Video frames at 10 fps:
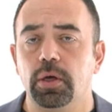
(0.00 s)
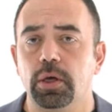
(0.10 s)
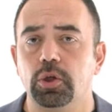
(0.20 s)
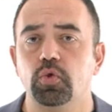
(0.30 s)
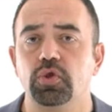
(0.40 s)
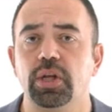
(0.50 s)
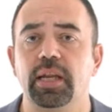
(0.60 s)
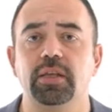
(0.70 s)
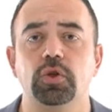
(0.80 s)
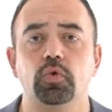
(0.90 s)
issues
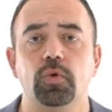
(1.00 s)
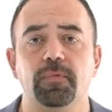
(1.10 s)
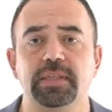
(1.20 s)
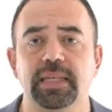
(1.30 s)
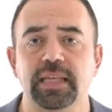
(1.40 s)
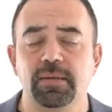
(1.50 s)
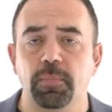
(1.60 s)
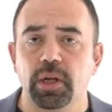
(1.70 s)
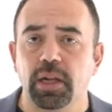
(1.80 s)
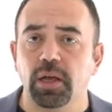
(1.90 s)
related to investigating
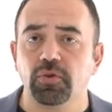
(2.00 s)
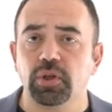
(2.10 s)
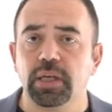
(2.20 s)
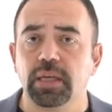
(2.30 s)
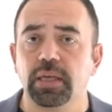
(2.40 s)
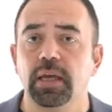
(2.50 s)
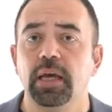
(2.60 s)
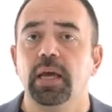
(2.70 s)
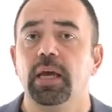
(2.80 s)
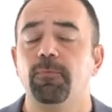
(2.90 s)
money laundering,
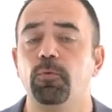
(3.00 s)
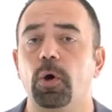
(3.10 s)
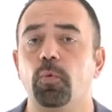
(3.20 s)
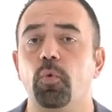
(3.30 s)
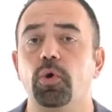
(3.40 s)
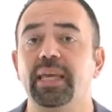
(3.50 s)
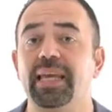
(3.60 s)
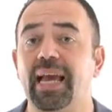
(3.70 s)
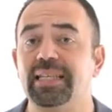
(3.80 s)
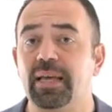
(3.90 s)
if you are
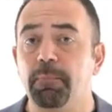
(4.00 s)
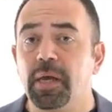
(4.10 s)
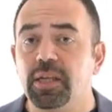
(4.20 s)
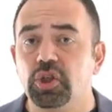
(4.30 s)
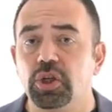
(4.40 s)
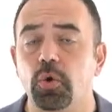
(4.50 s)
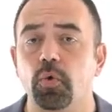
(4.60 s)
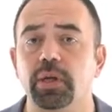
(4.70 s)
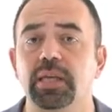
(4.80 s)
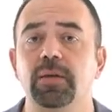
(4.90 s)
working as a manager,
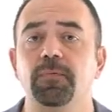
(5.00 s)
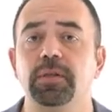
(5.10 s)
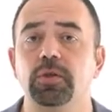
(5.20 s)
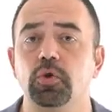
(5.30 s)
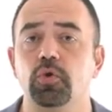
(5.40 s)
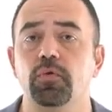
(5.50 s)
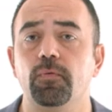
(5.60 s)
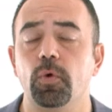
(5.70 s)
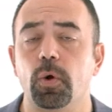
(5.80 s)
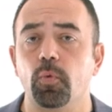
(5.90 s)
or even if
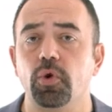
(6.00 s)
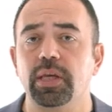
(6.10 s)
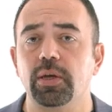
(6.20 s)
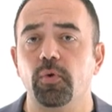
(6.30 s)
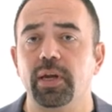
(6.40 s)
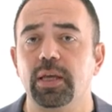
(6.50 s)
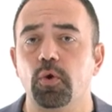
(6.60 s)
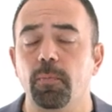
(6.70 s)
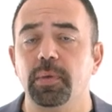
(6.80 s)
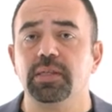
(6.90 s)
you are working on any
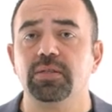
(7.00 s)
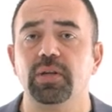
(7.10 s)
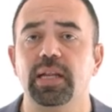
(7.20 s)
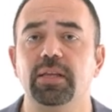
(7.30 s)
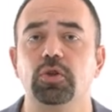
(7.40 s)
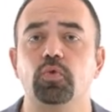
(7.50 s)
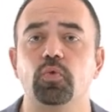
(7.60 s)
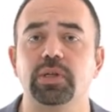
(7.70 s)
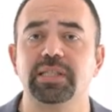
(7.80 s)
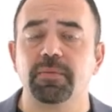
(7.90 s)
committees related to
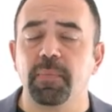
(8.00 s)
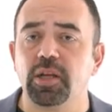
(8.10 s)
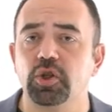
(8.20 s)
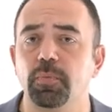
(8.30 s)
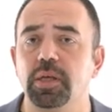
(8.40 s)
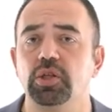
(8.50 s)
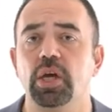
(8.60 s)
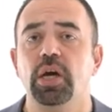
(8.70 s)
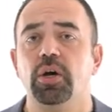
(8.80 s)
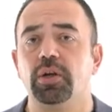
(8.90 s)
risk management,
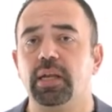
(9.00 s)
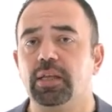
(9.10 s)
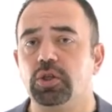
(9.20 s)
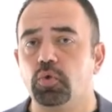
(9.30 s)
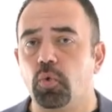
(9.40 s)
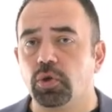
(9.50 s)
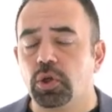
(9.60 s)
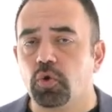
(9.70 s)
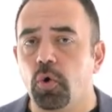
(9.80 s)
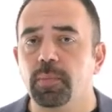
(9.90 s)
related to
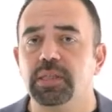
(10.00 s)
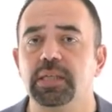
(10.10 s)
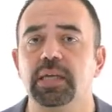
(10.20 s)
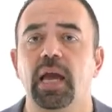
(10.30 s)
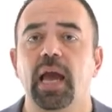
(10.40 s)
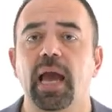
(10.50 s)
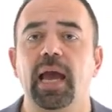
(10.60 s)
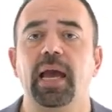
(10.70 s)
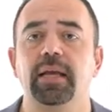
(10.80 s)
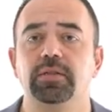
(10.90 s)
audit committee,
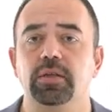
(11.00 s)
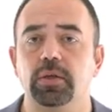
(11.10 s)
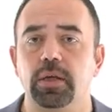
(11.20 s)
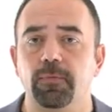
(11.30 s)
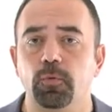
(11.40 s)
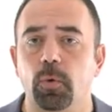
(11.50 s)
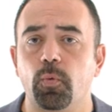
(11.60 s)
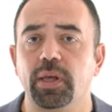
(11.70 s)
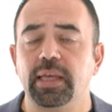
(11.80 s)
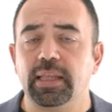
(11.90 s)
and if you are
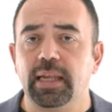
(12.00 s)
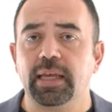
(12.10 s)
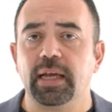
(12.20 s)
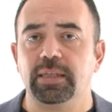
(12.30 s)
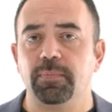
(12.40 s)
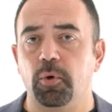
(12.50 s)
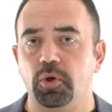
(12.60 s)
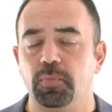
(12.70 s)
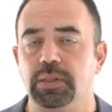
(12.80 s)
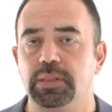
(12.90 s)
working in the legal department.